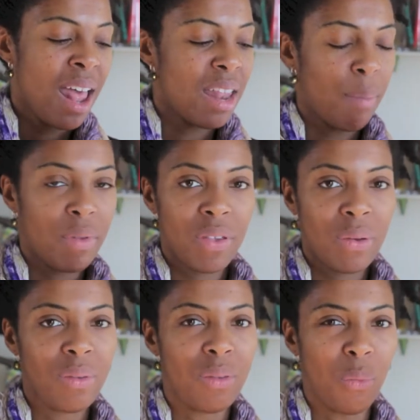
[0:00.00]
Number
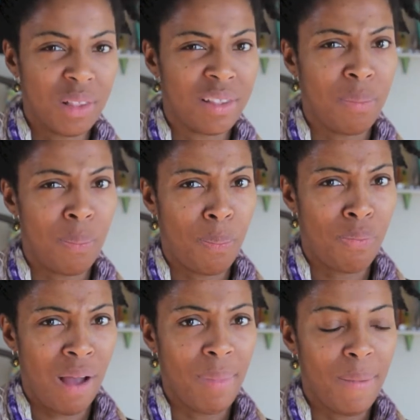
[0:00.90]
two, what's the
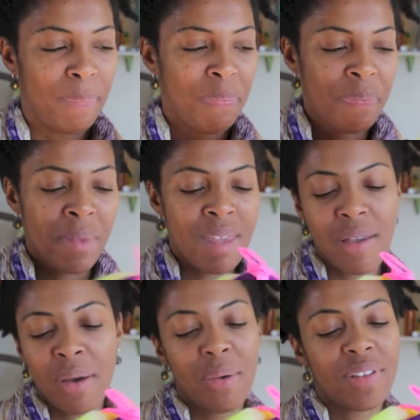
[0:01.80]
problem?
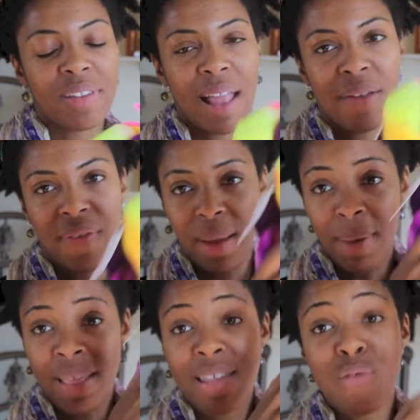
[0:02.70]
So it was just kind of funny,
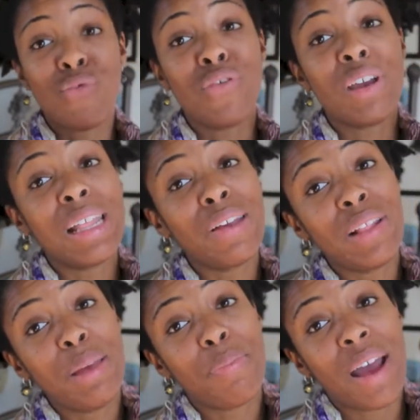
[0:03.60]
but it's really,
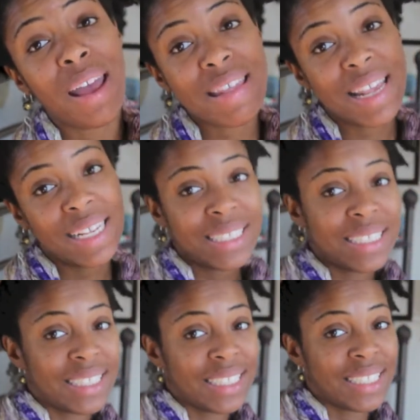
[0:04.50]
really bright.
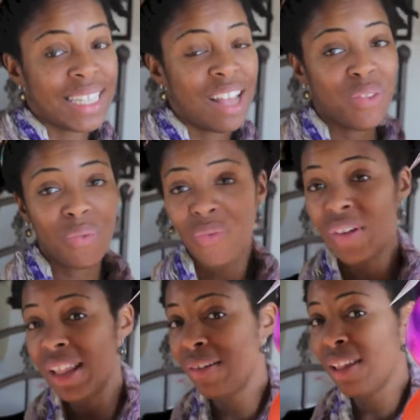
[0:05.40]
It's
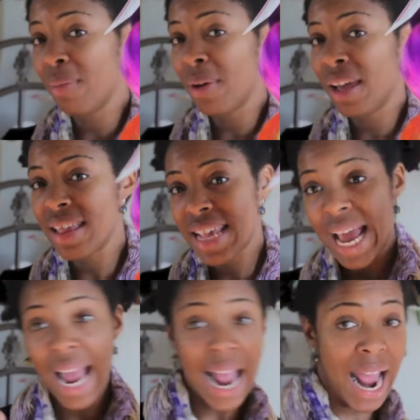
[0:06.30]
really, really bright.
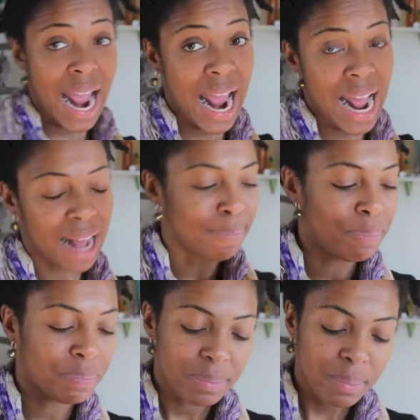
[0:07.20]
Ah!
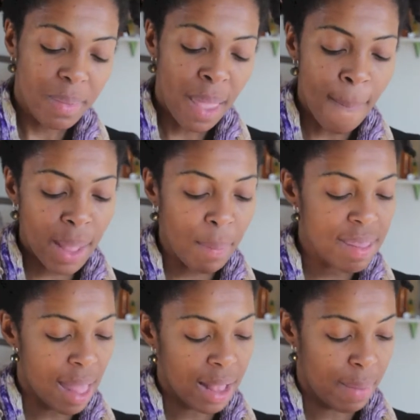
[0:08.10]
But I'm
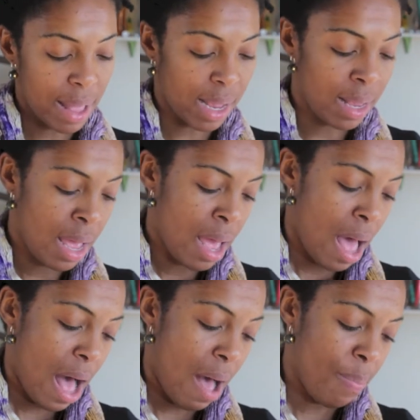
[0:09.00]
excited about it.
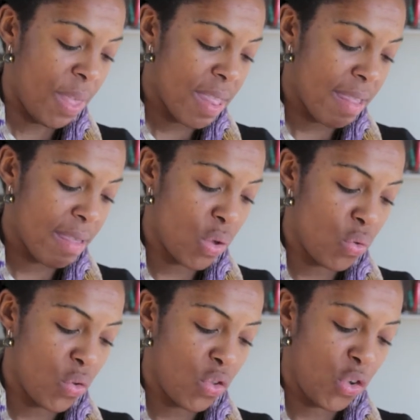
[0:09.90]
This is
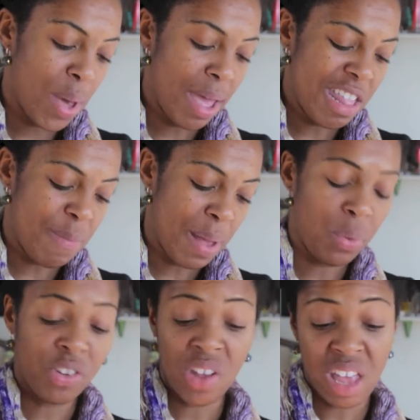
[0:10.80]
222 Handspun,
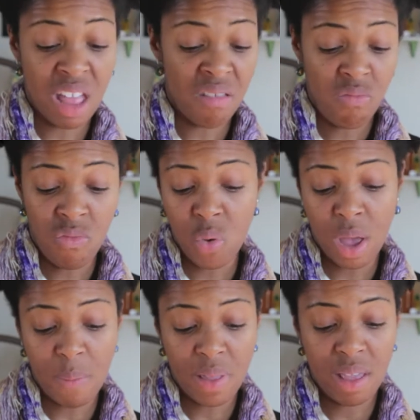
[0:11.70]
which again, new
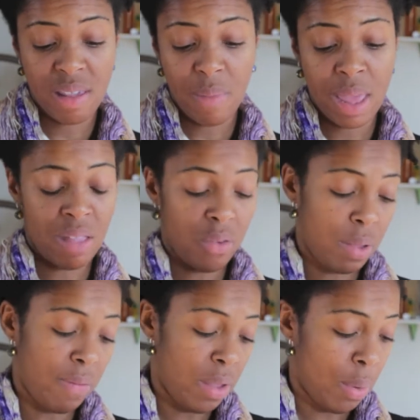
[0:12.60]
company to me. I don't
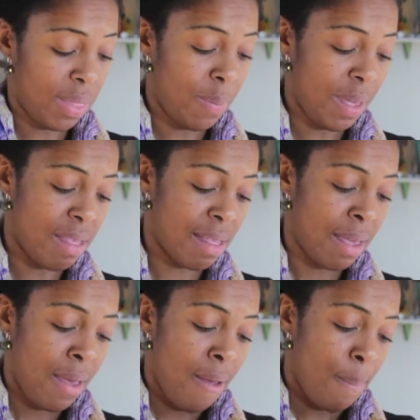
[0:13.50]
even know where they're based.
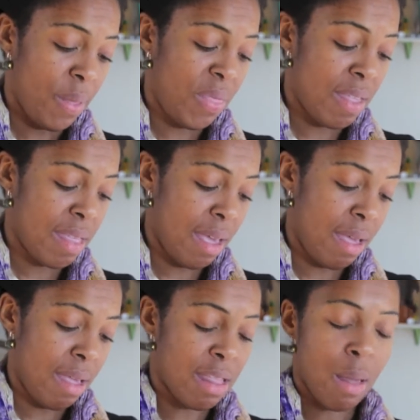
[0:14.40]
But this
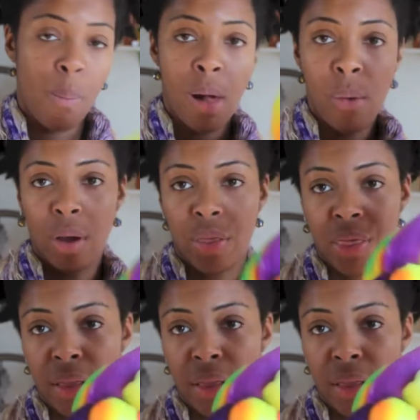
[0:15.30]
is Polwarth.